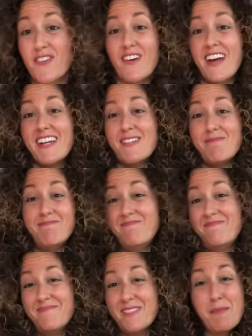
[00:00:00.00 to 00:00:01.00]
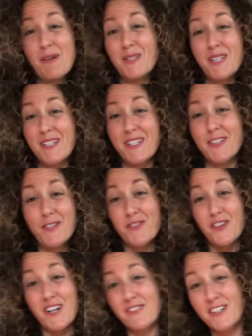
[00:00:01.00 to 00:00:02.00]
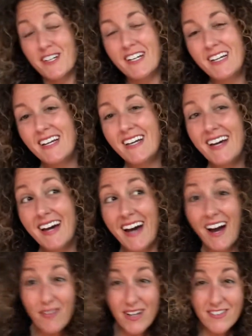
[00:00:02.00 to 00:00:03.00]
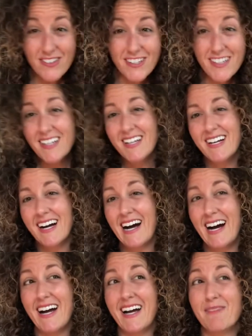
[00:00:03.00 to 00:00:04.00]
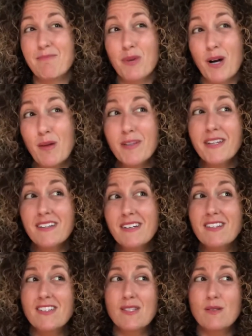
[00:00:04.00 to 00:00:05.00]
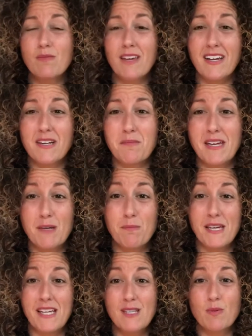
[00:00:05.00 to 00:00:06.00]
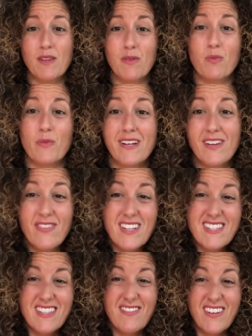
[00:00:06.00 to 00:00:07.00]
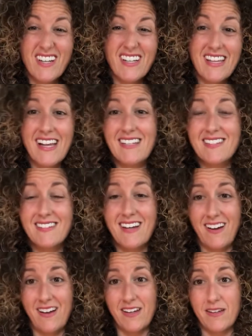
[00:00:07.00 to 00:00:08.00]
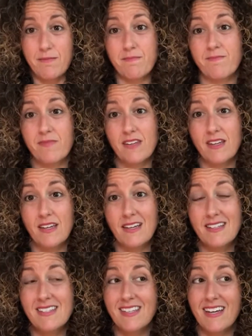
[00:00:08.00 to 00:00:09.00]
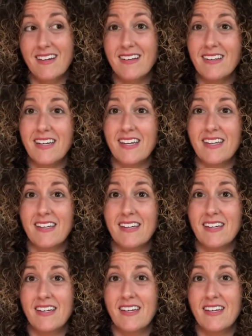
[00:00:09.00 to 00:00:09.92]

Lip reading: and rage, let me hold on to you forever. However, I'm probably going to just kind of make peace with, what if it's the very last time? It's kind of like,